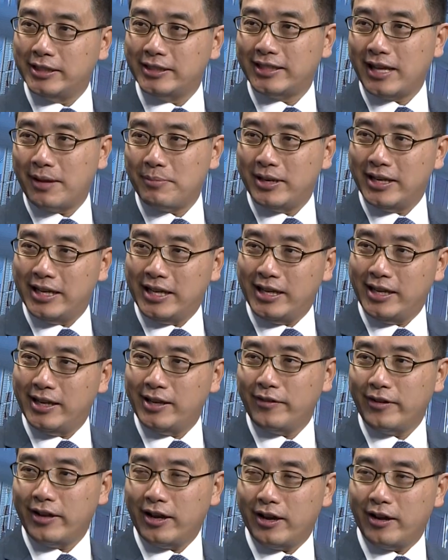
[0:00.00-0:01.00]
Simon Lee,
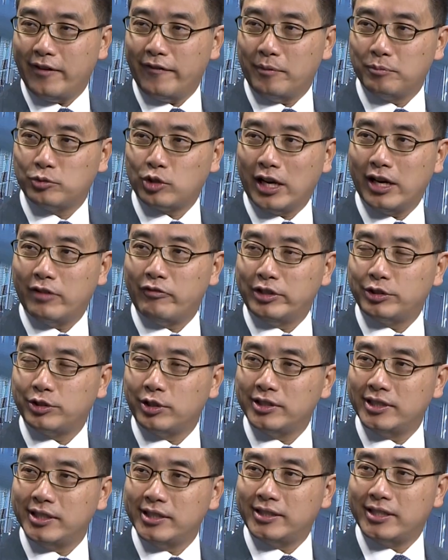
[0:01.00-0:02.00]
from China
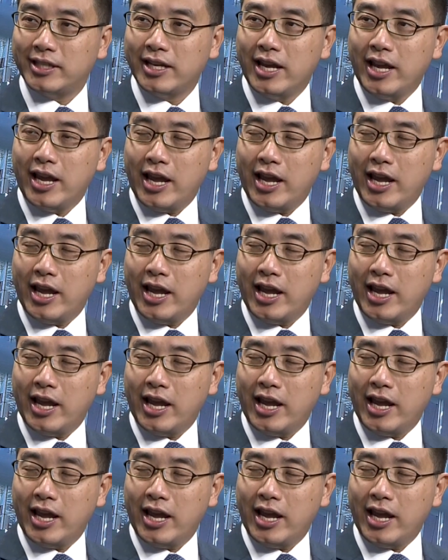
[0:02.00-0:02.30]
Resources.